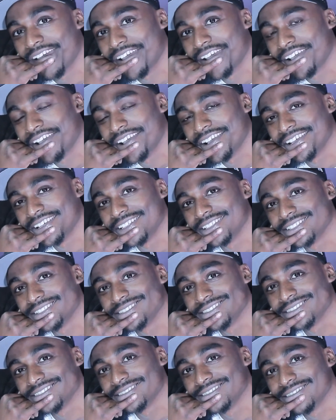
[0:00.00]
are you
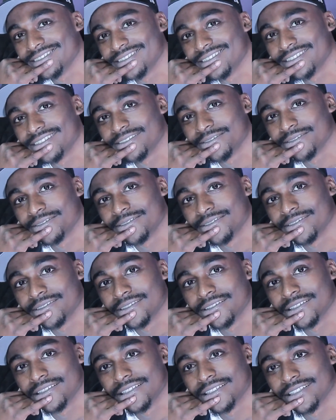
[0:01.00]
originally from
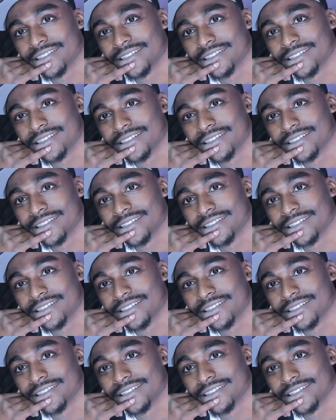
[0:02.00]
Detroit?